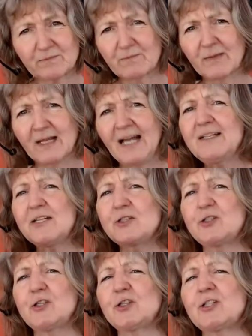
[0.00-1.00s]
And it's
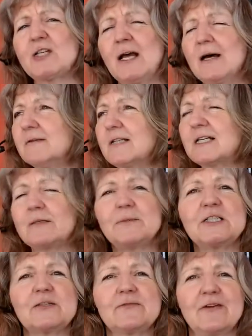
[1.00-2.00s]
just little
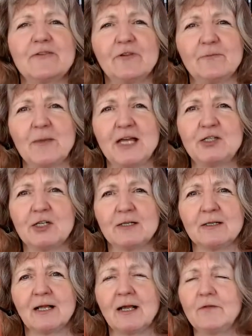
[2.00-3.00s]
bits of information
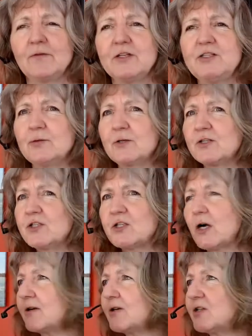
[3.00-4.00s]
that you can
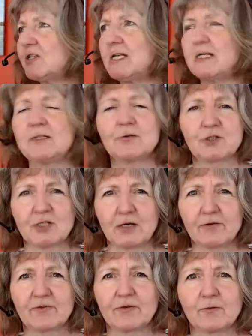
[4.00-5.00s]
start seeing yourself
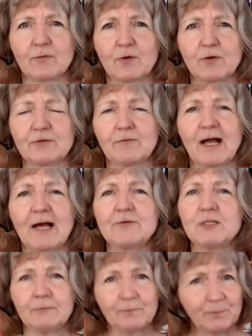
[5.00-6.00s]
in the world around
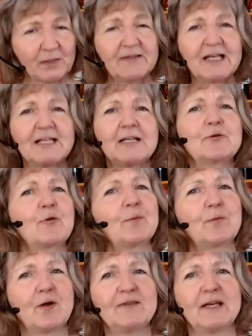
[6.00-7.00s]
you and then
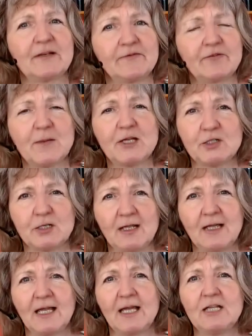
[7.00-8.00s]
incorporate that information
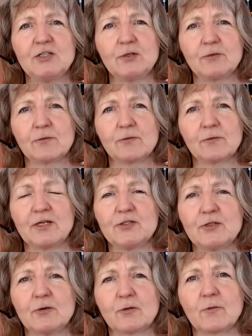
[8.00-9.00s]
into your
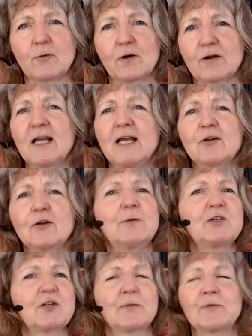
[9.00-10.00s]
work. It can be
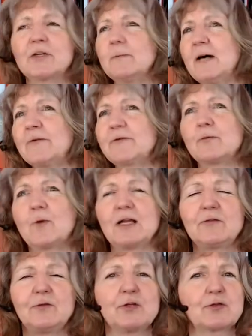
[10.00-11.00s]
something about the way
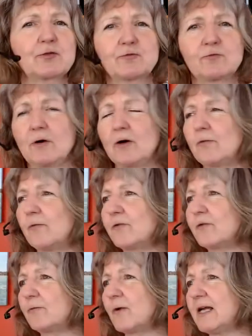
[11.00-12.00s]
things grow or
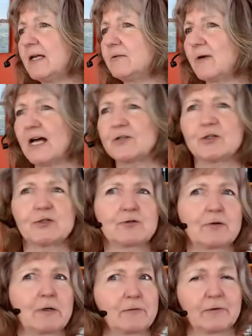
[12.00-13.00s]
the way grasses
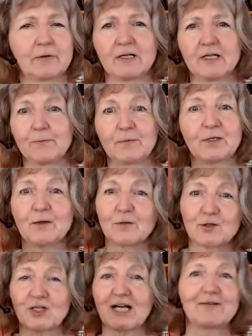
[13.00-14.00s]
grow or the
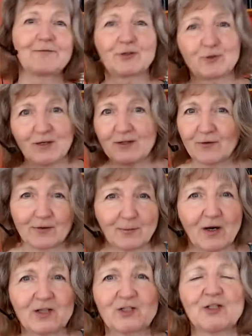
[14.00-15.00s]
side of the tree that the
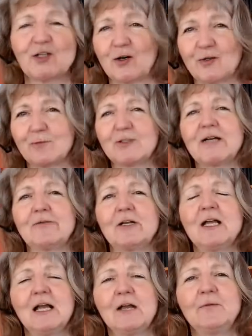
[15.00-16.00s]
moss is on or whatever.
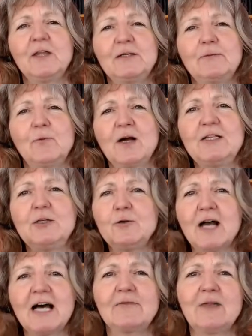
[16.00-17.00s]
That when you
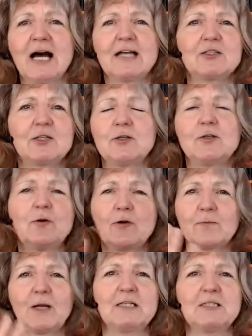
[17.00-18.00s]
add that to your
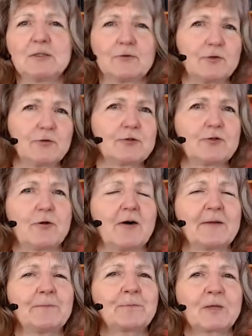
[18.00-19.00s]
painting or your drawing,
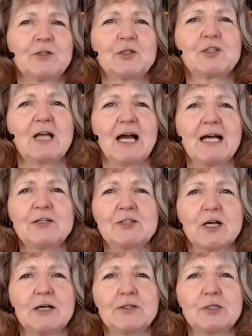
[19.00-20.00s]
just adds
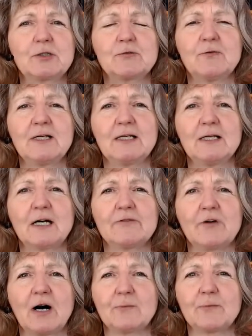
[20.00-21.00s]
a degree of
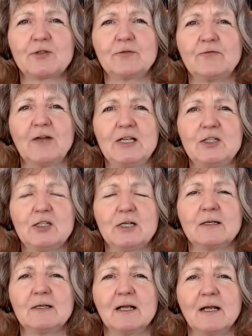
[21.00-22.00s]

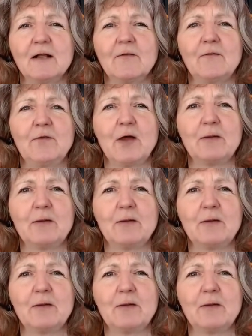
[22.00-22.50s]
observation that